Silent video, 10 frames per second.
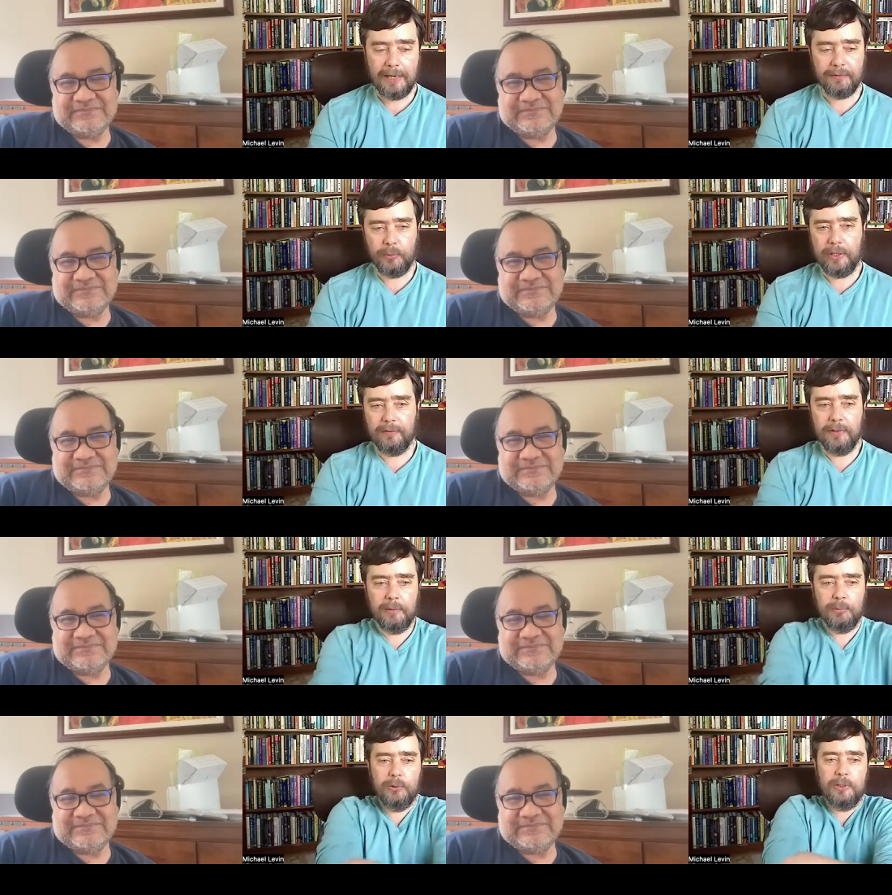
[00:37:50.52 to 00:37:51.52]
Speaker 1: alive and we haven't
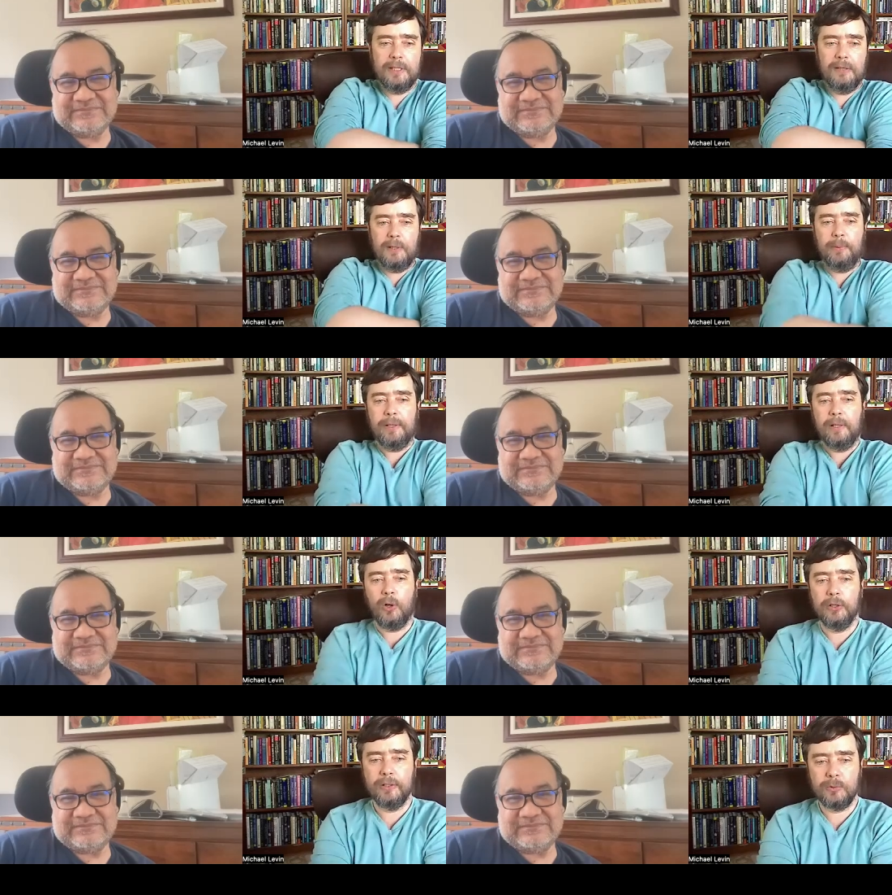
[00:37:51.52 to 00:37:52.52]
like blown ourselves up i think
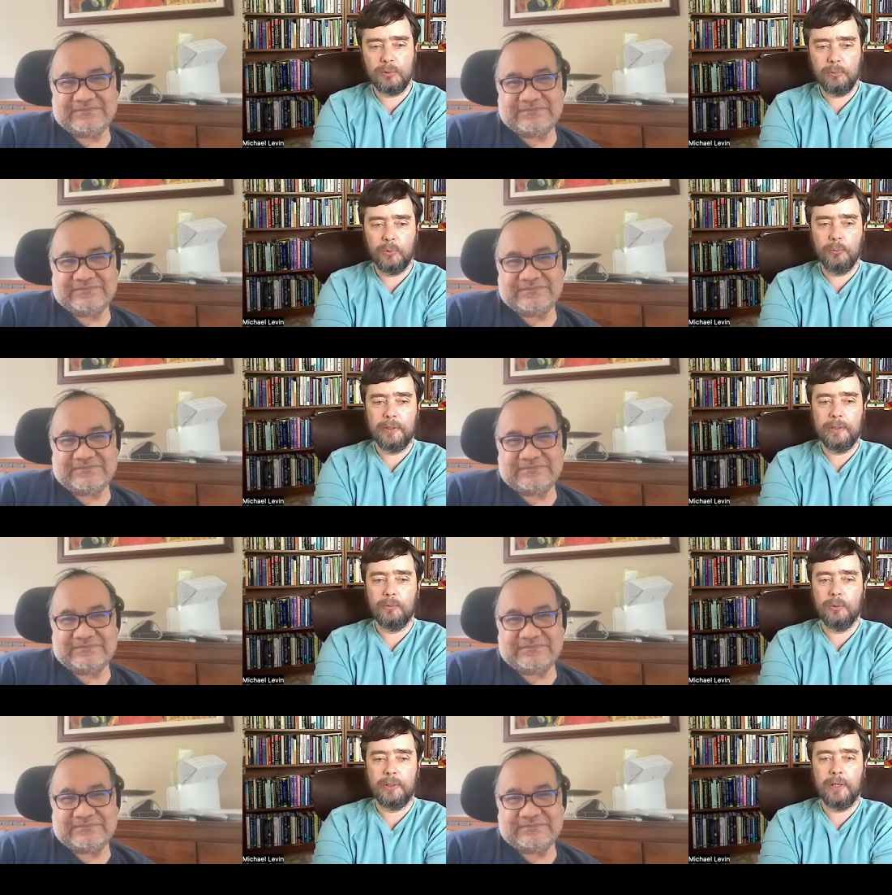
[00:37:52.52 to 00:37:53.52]
all of this will will be
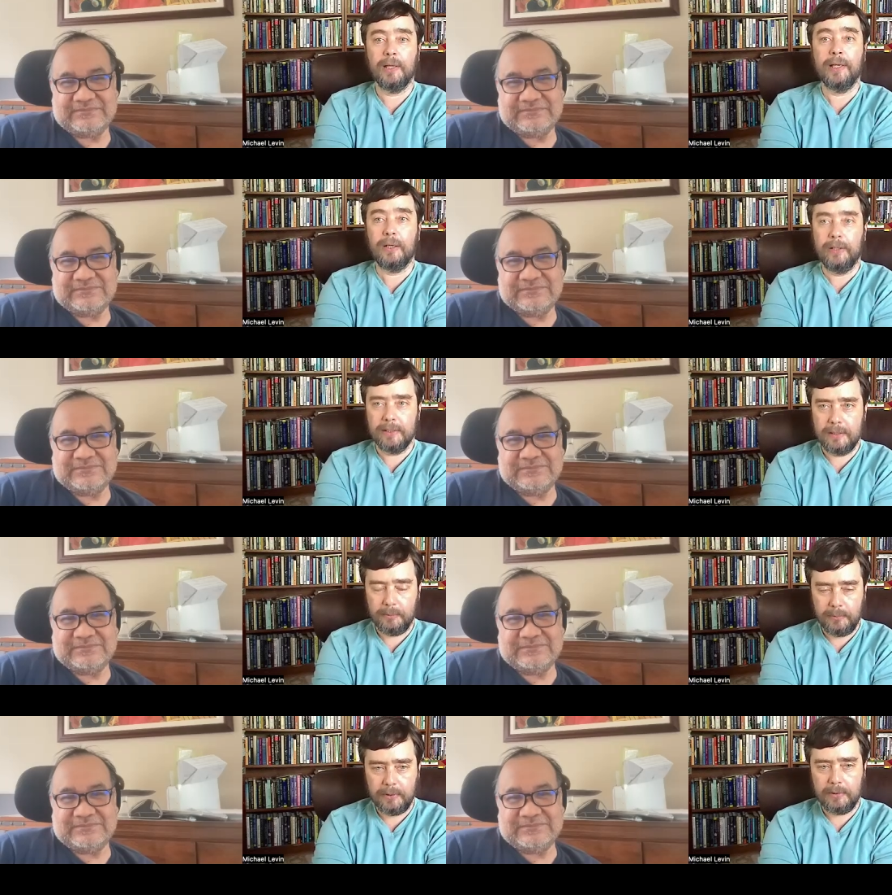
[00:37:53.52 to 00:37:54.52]
will be hilarious
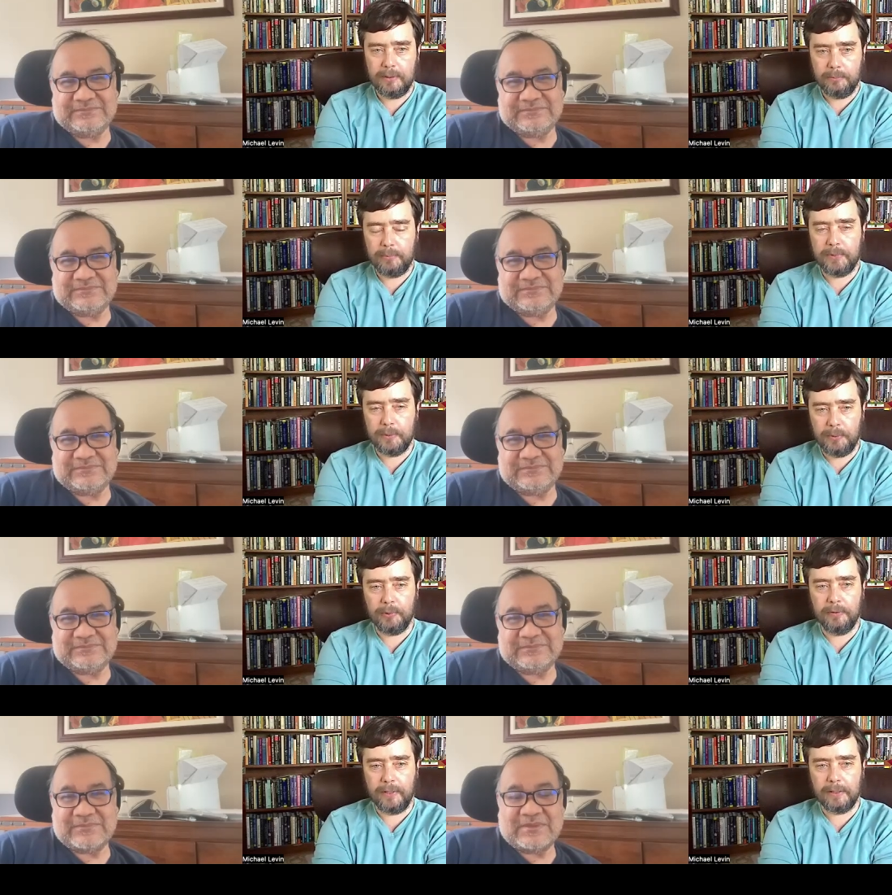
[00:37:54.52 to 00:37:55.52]
to to, to, to
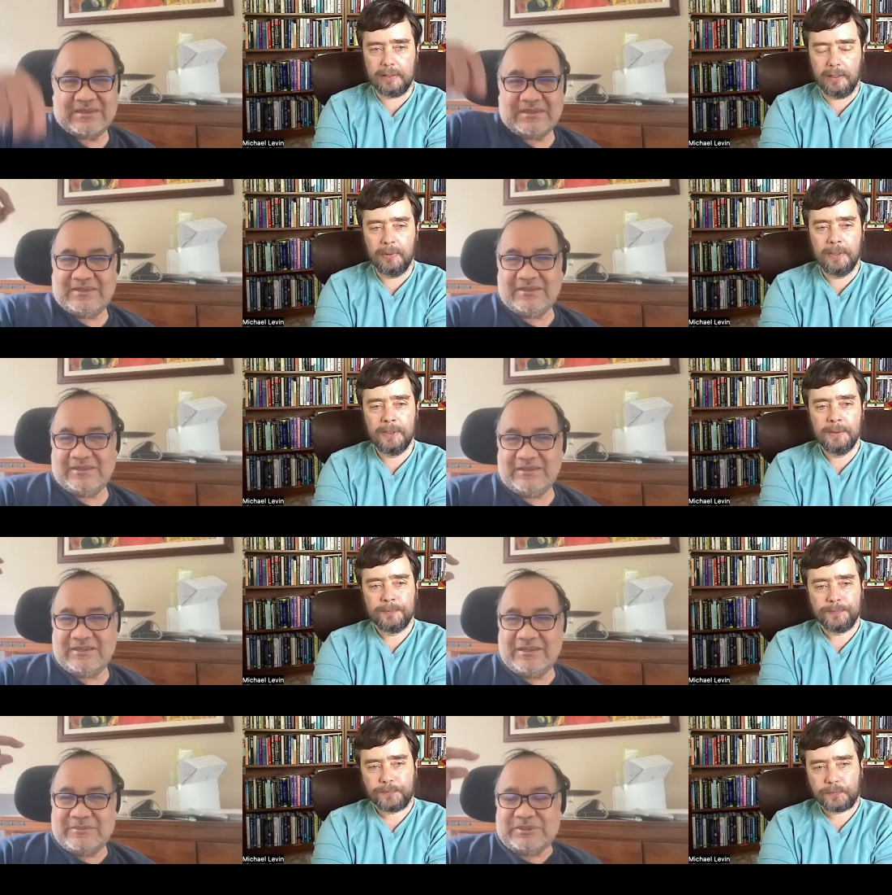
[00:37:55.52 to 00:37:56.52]
people of that time
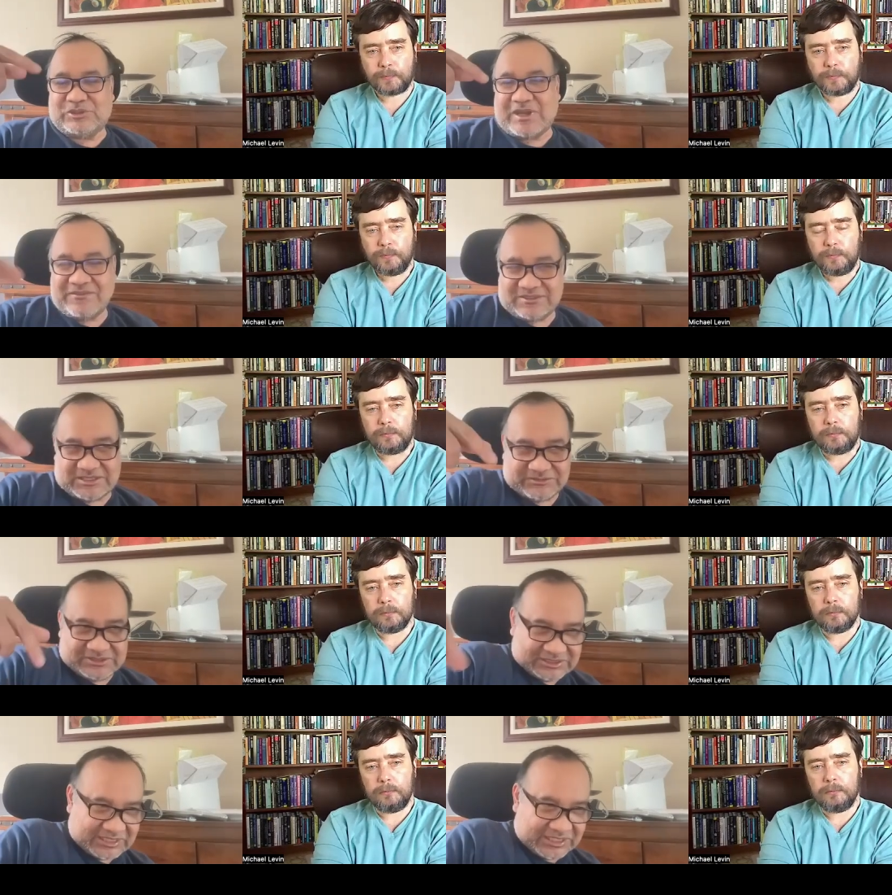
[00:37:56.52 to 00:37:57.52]
Speaker 2: but to have a
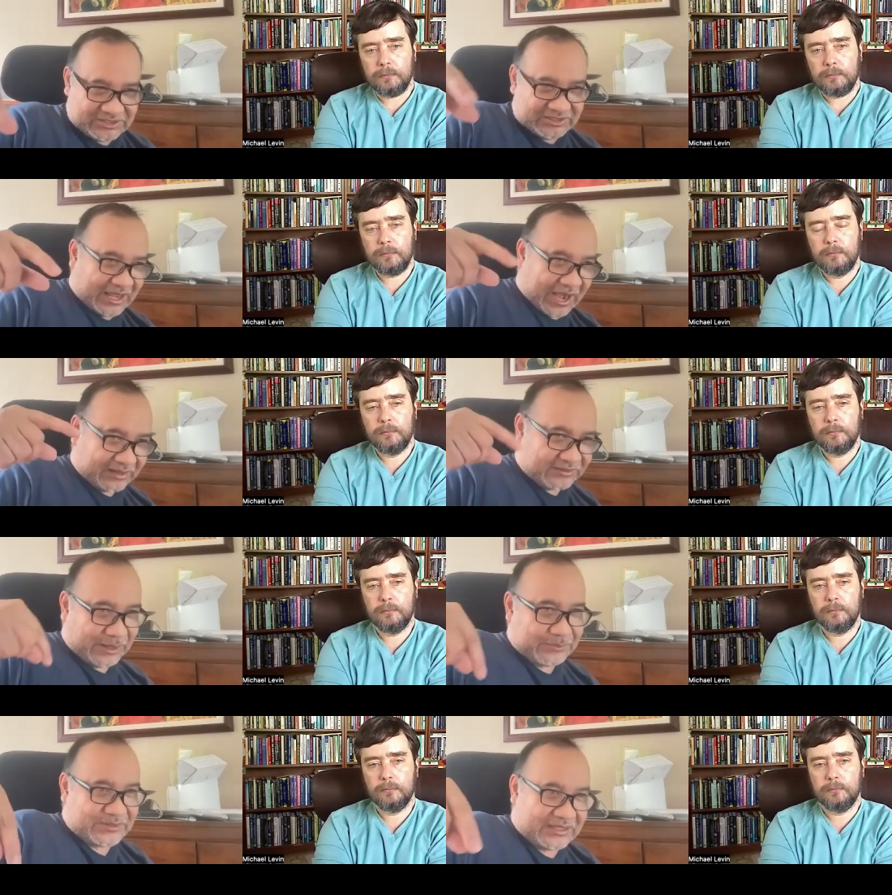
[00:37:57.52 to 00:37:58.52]
civilization that
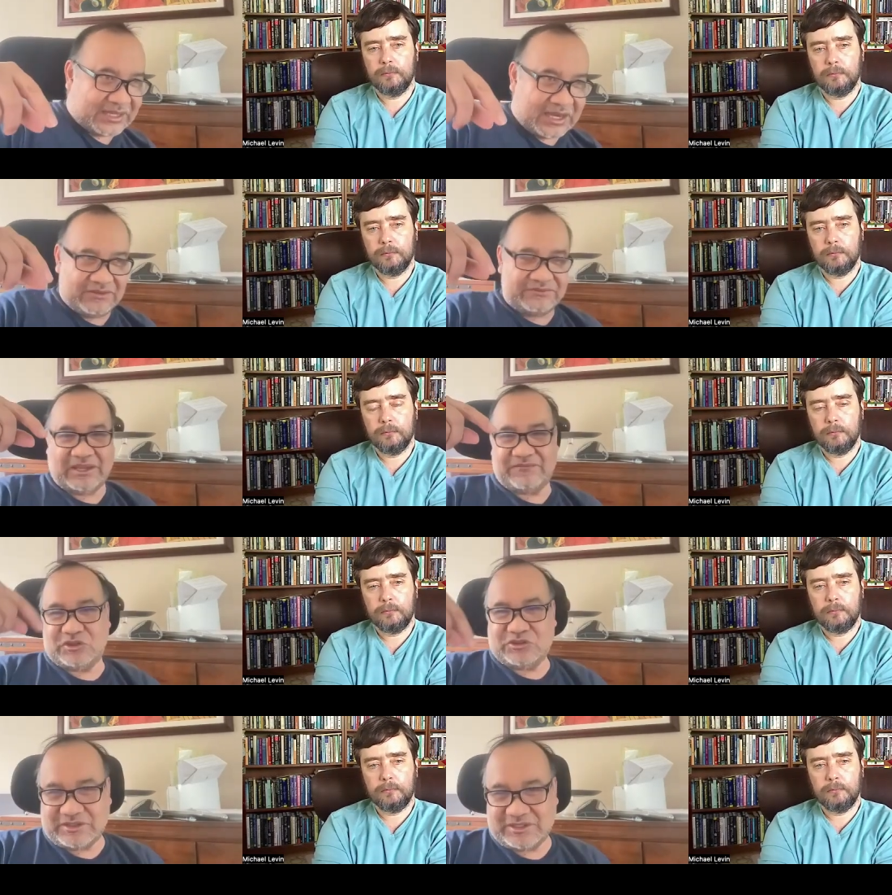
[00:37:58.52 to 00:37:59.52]
accepts that kind of
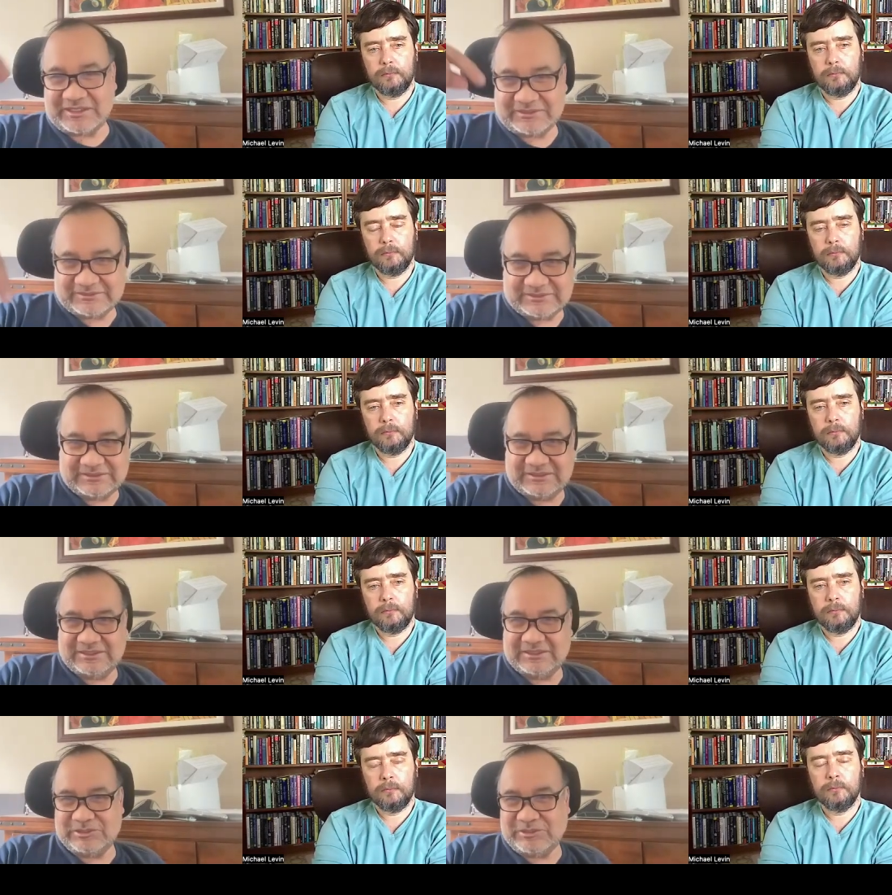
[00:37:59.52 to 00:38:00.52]
diversity,
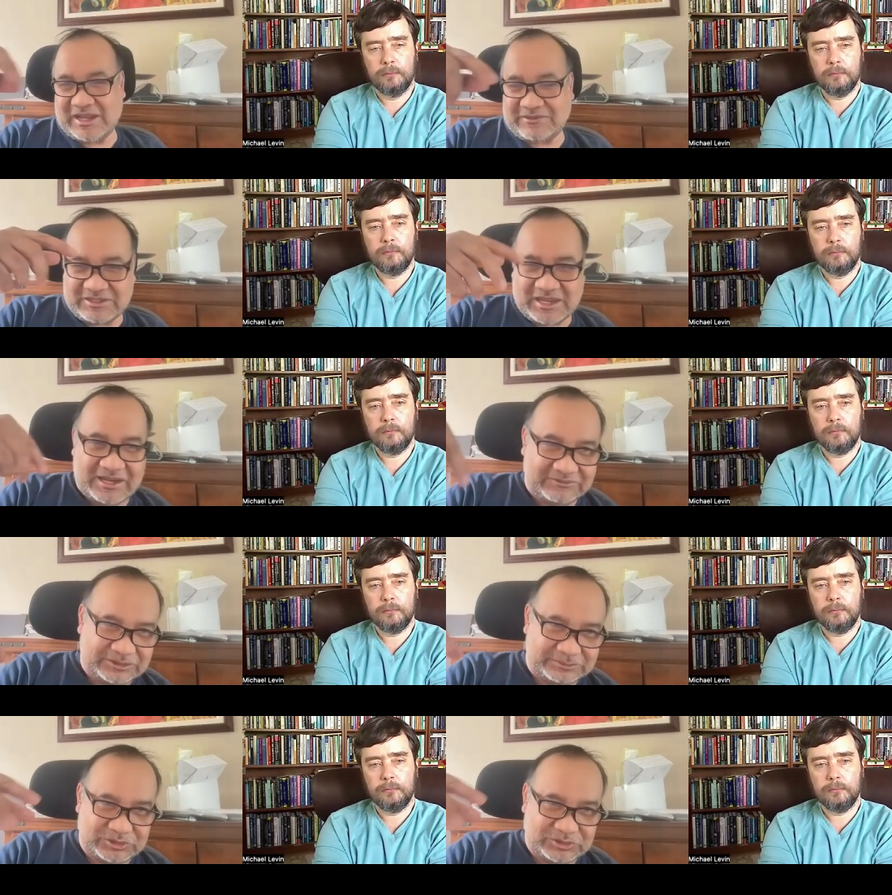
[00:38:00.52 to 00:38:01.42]
you would have to have some